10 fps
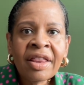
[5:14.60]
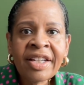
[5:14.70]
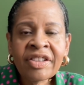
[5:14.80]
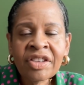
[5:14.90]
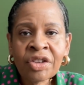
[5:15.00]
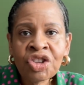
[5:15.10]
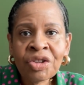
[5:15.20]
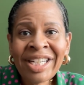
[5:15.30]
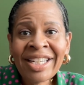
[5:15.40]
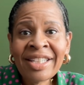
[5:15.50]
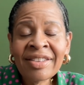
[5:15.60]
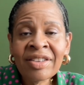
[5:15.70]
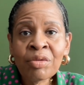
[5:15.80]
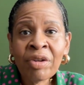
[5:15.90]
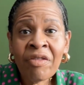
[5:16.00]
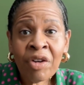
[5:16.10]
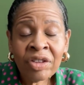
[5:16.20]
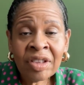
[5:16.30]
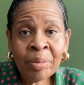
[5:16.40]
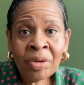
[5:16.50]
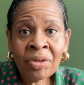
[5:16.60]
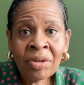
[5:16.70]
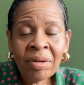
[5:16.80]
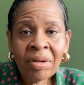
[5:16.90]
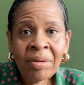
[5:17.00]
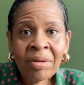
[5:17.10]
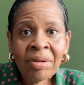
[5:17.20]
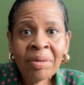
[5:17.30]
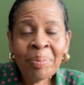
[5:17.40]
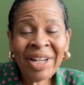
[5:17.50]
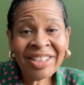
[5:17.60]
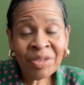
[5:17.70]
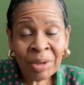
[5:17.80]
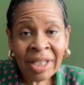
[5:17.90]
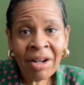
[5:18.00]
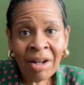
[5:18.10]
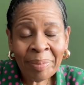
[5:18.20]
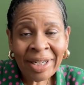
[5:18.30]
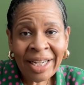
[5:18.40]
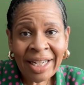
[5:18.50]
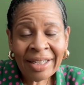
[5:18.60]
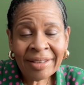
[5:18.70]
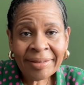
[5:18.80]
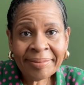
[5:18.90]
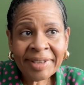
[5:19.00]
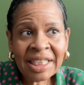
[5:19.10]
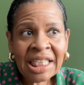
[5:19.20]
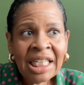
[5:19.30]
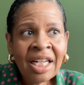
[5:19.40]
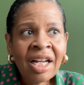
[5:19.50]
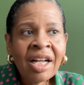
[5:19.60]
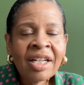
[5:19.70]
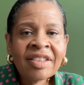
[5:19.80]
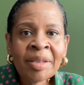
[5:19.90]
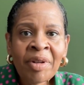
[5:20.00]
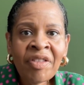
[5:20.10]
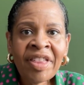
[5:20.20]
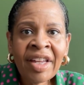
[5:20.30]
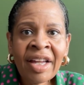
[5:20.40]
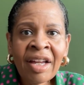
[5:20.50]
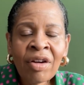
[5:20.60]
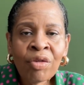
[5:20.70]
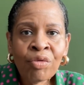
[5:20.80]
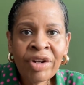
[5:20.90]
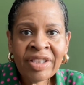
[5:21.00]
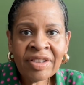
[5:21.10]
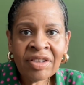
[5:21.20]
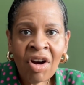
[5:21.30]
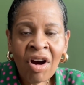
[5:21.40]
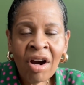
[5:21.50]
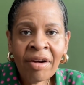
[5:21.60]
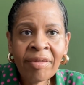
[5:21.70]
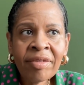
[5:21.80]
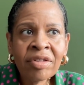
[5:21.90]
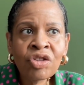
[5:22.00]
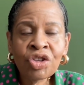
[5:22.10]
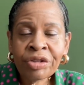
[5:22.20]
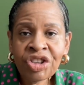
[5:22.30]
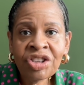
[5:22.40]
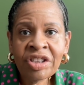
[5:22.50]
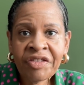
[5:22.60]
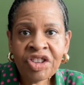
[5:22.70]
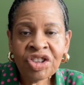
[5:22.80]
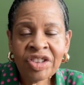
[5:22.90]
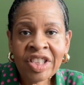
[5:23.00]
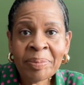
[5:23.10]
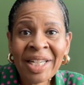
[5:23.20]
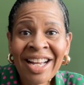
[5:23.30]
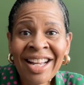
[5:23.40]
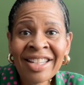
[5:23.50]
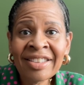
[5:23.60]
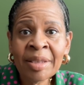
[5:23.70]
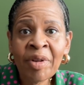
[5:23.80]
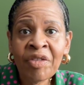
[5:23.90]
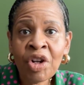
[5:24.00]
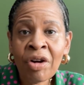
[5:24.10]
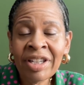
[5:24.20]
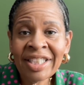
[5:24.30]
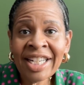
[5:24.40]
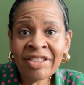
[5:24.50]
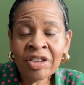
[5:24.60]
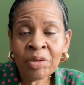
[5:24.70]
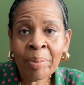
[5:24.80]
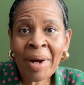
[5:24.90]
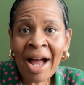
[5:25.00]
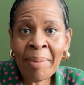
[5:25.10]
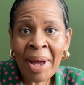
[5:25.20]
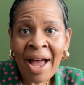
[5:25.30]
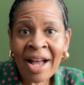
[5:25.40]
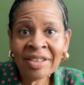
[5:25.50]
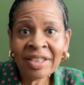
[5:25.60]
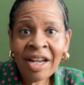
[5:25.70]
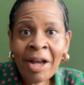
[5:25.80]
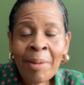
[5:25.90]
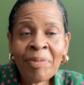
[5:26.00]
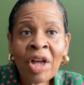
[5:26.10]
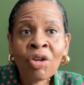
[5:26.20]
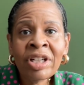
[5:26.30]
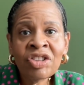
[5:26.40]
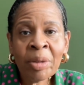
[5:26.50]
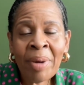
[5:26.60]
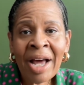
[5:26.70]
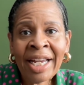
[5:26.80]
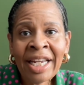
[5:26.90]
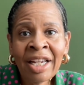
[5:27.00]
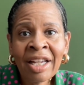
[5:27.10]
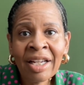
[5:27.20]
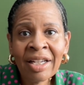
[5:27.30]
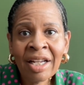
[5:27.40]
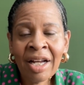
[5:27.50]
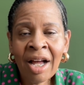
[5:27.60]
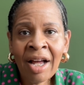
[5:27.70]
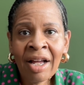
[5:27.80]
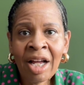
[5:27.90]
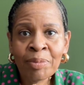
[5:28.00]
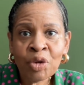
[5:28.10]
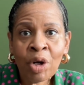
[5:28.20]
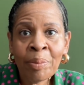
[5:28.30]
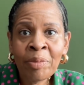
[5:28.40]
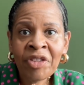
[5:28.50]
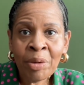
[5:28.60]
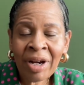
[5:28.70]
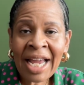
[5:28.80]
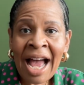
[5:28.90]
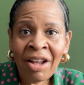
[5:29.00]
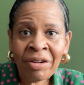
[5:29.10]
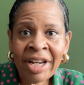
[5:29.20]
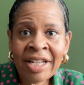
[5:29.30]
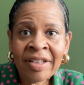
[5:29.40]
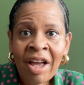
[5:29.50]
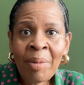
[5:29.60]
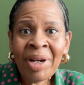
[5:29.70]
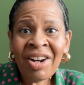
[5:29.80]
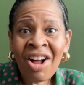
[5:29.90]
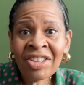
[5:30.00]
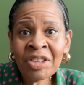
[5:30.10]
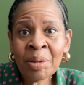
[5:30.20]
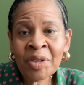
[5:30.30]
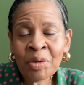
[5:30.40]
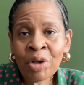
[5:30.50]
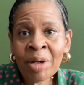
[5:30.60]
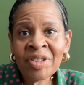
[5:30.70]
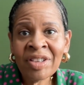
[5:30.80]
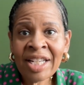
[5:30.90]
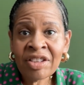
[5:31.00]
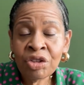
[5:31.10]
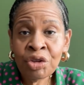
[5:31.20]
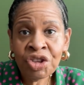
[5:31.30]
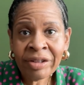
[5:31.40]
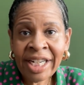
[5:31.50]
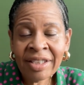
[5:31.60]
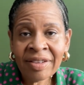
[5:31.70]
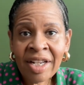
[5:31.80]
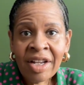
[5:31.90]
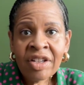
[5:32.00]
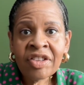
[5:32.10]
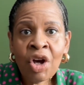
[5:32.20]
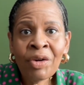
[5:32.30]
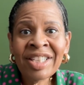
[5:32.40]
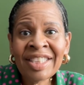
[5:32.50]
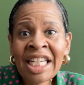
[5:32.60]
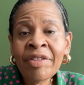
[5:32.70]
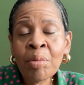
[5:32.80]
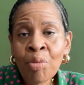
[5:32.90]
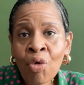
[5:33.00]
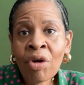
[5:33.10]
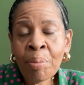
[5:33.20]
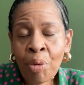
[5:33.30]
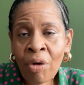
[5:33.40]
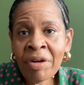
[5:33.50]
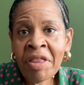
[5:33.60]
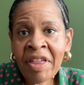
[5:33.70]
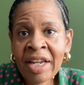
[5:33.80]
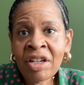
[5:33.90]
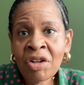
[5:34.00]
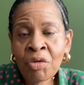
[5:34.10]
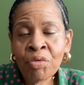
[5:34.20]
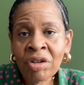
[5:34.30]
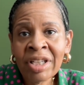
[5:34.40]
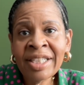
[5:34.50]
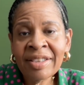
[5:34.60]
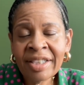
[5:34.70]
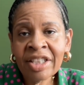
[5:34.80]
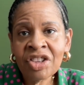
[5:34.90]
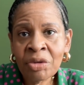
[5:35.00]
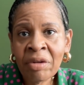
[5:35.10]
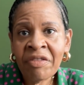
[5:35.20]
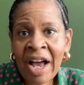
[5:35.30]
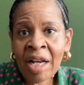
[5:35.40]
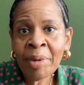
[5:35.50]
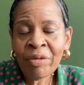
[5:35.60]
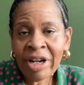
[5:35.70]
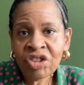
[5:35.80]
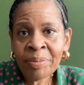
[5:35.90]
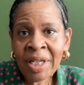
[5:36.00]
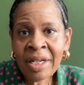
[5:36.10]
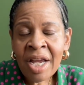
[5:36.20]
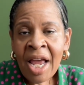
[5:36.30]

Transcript: This surgery is reversible, but it's really complicated. Some of the risks are nutrition deficiencies. Because some of your intestines were bypassed, not only is your body absorb fewer calories, but it also absorbs less nutrients. So it's even more important that you really stick to a vitamin regimen,